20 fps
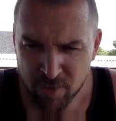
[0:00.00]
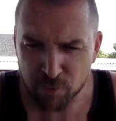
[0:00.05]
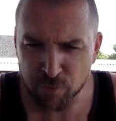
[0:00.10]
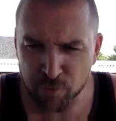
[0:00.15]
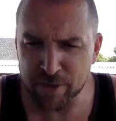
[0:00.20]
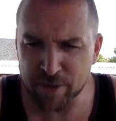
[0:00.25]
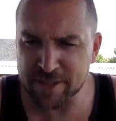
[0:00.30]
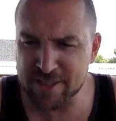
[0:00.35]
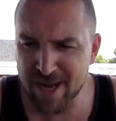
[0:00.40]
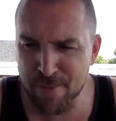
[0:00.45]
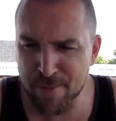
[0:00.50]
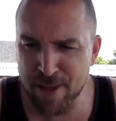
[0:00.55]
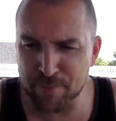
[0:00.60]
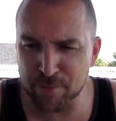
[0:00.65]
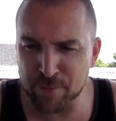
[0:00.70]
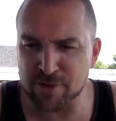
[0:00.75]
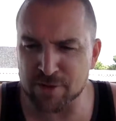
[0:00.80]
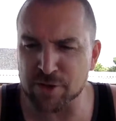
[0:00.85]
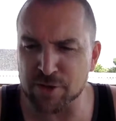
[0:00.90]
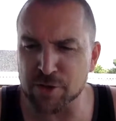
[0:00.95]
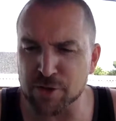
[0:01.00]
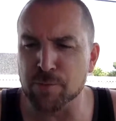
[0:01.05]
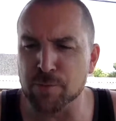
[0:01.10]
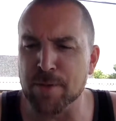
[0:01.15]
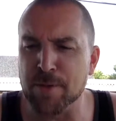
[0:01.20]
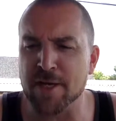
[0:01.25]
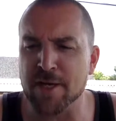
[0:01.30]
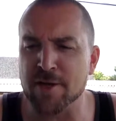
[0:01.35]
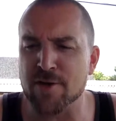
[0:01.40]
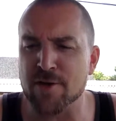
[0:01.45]
Reason I'm able to
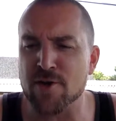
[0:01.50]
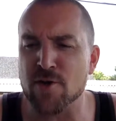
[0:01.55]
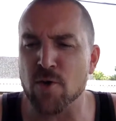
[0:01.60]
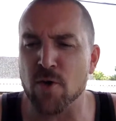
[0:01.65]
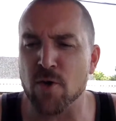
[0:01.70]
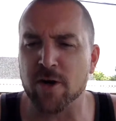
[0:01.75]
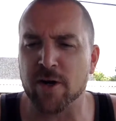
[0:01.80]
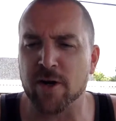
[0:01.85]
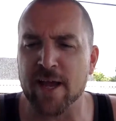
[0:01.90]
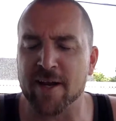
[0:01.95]
be in New York